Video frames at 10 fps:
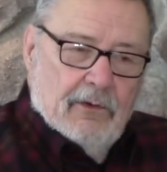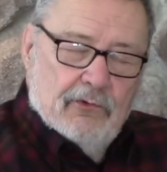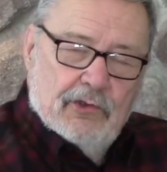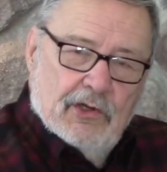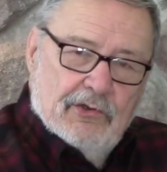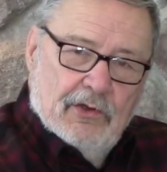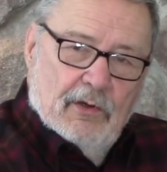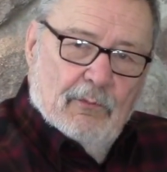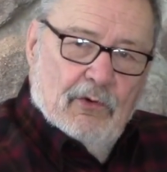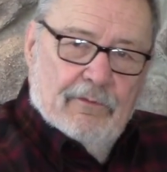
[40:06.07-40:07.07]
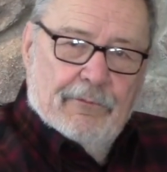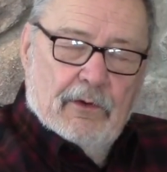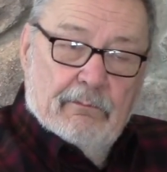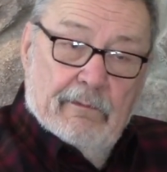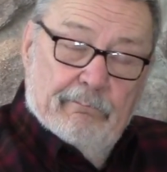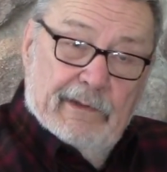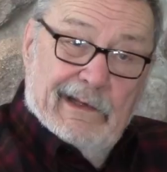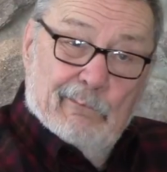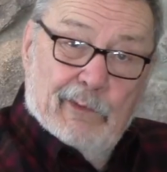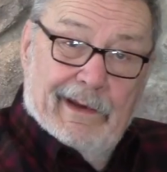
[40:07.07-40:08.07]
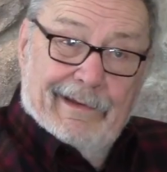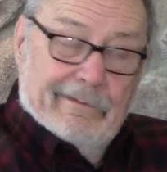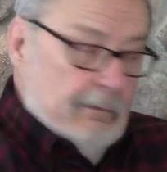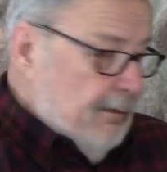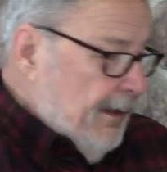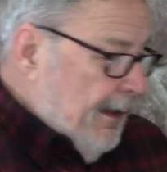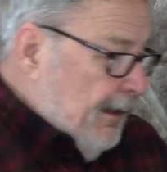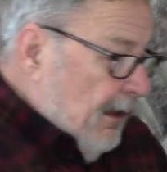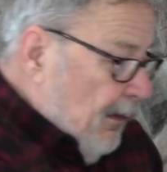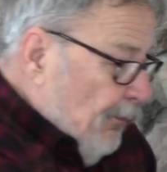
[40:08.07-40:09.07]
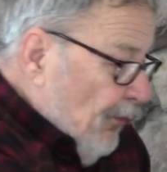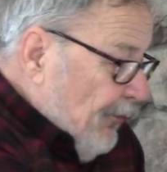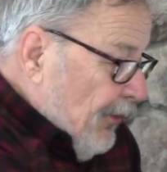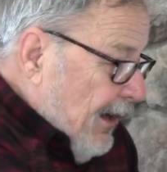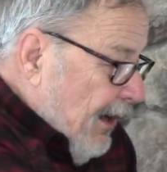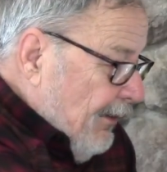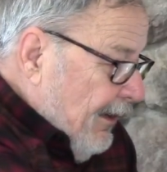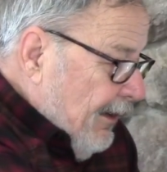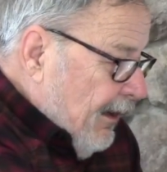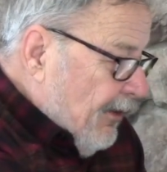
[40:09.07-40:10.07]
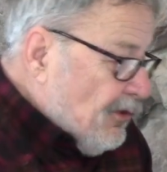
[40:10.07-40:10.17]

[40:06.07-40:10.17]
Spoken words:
she's in the mood for being bred, and they'll move around in there.